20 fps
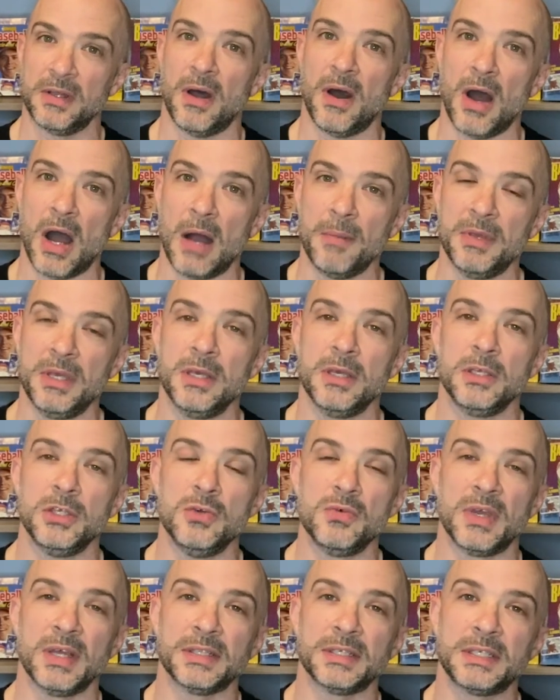hobby,
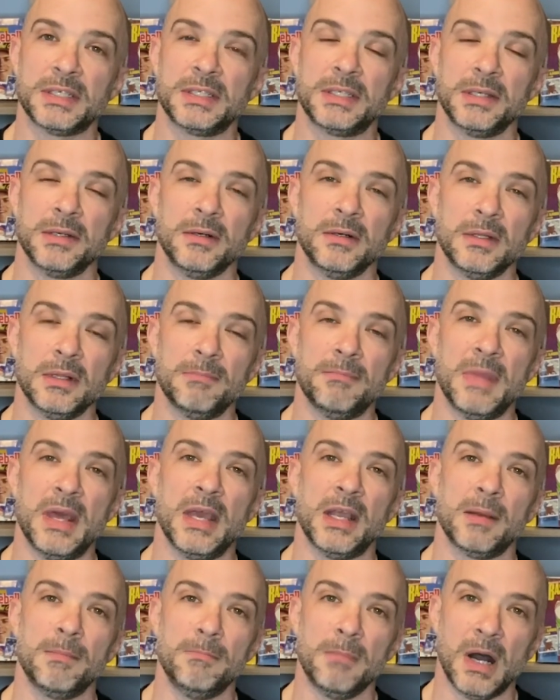you can still
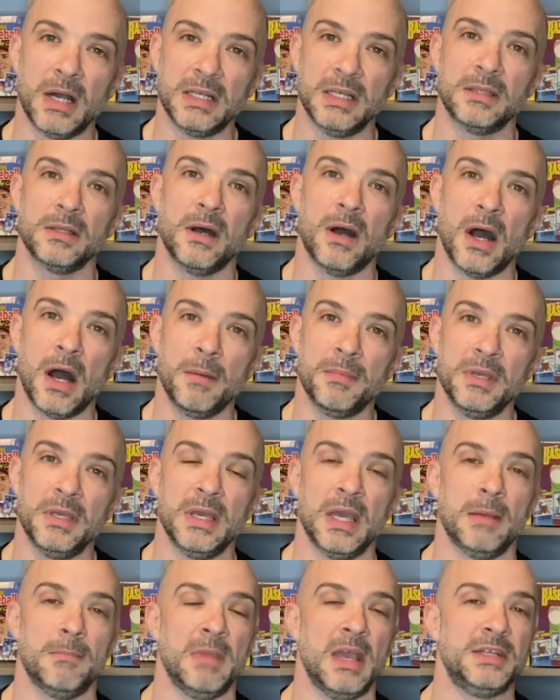make money in the
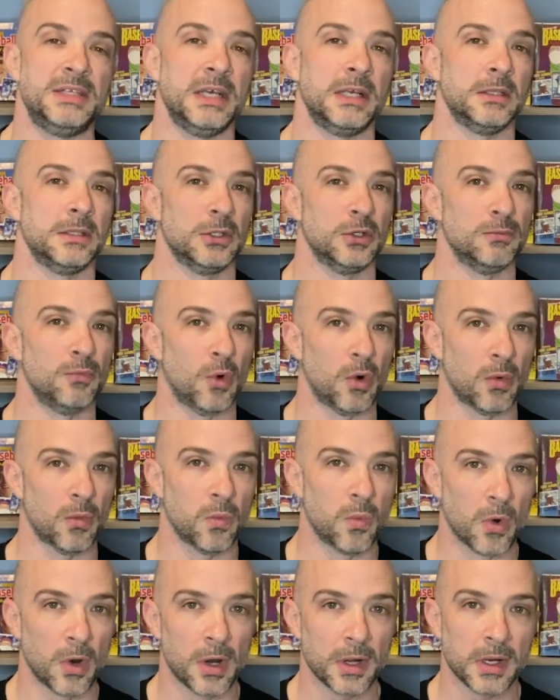hobby. It may take a little more
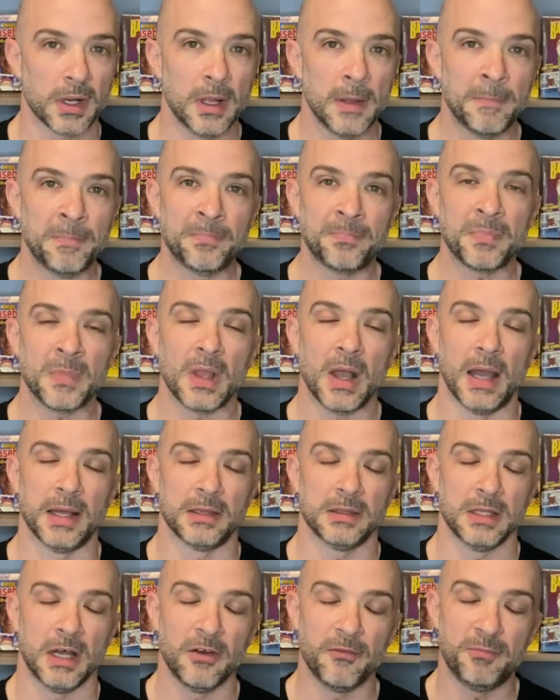work. I
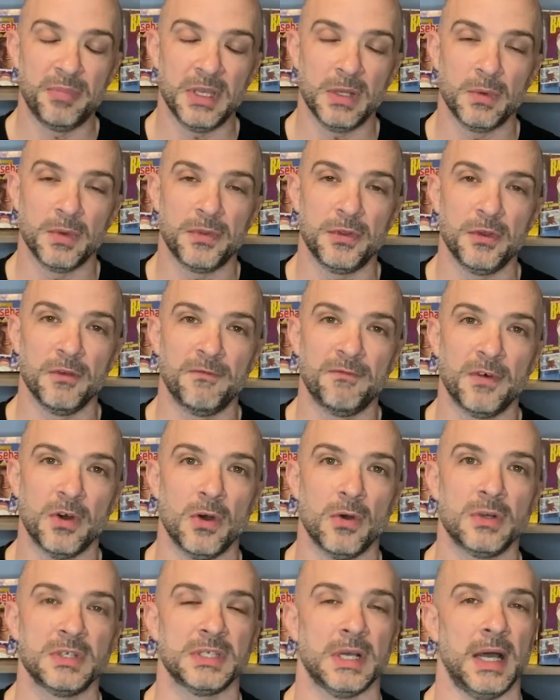love being with you
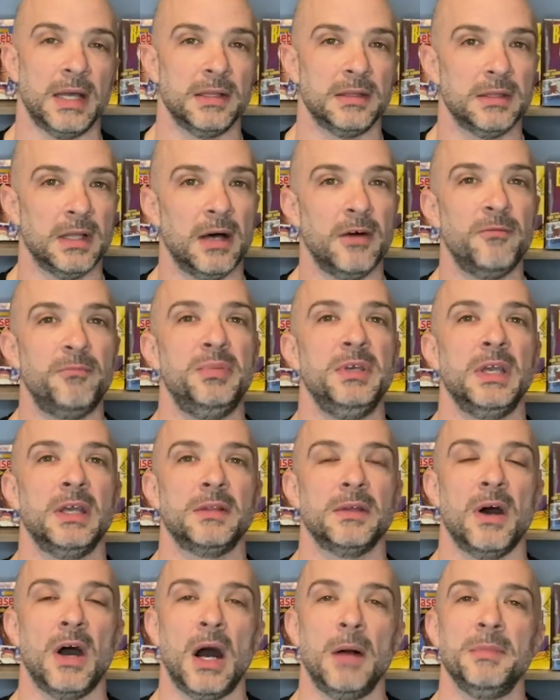folks. I love being in
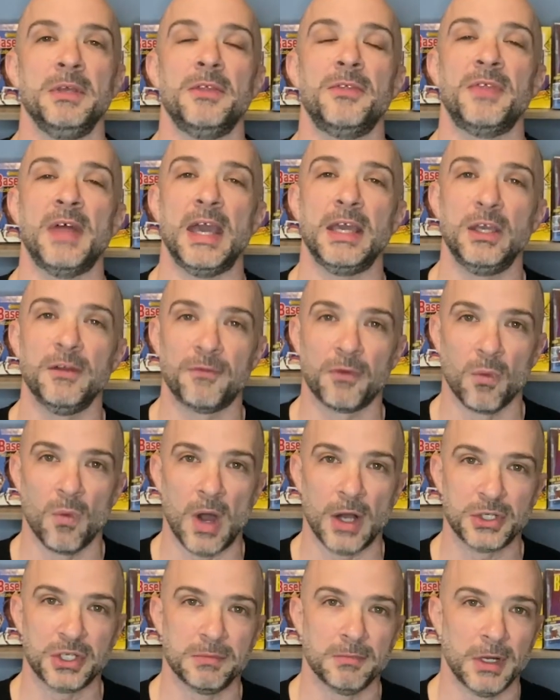the hobby. Thank you for
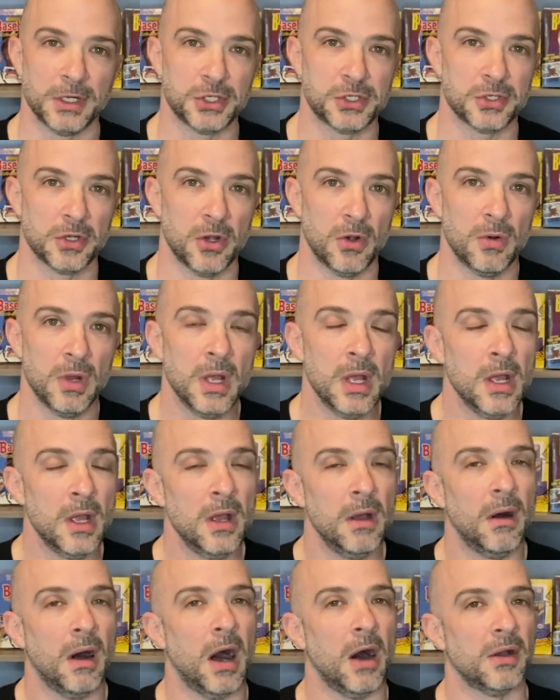watching my show.
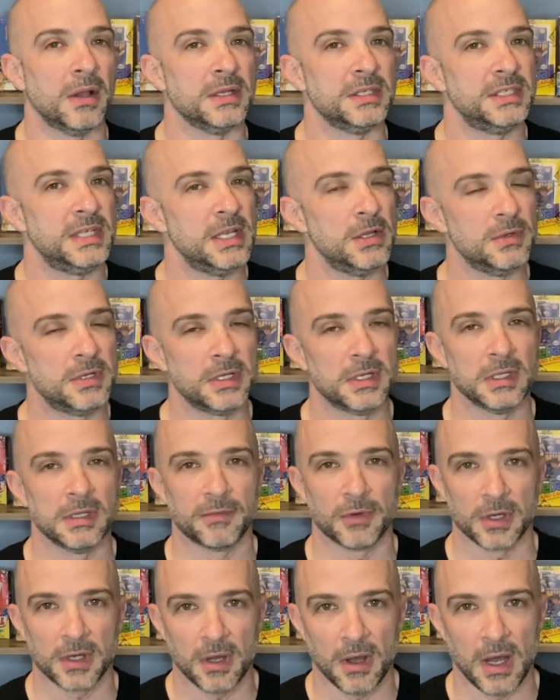I'll continue to
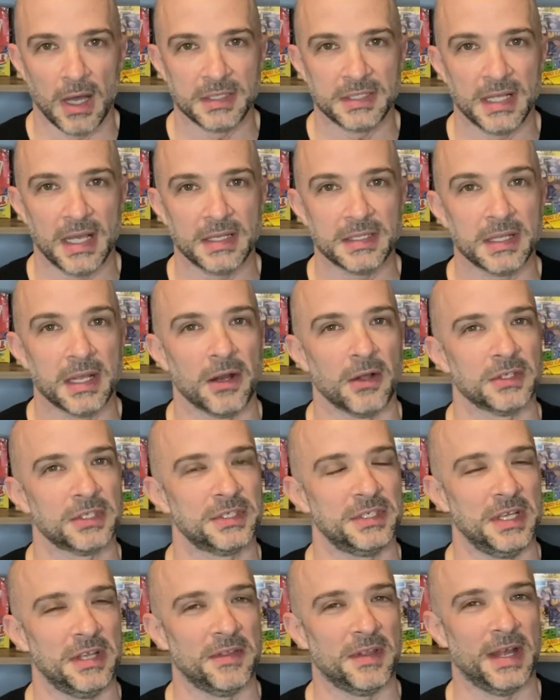deliver content, and I'll
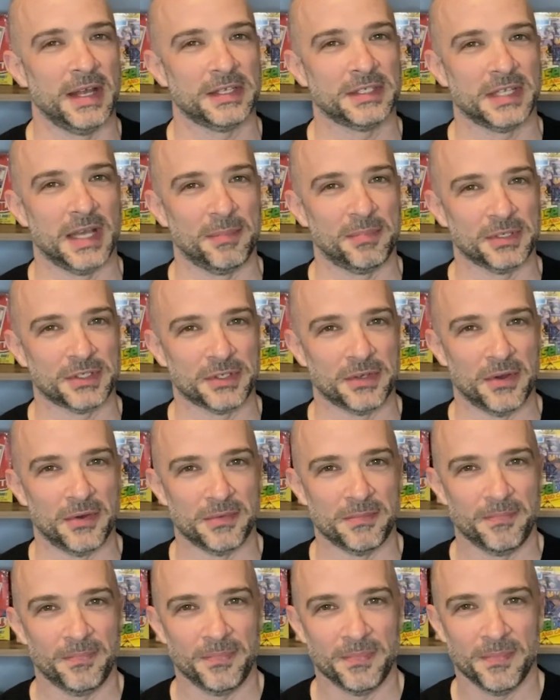see you in the next
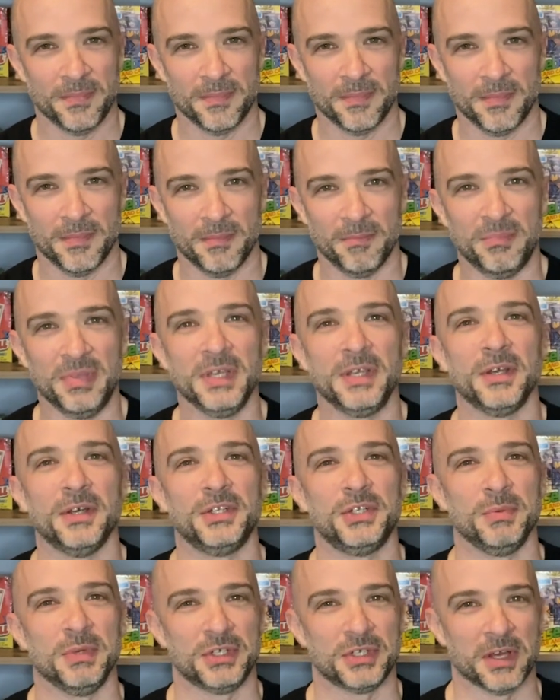episode. Be
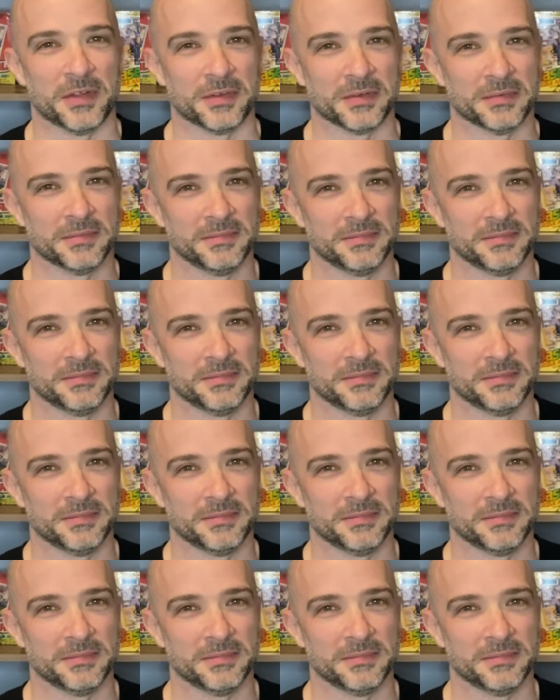good to each other.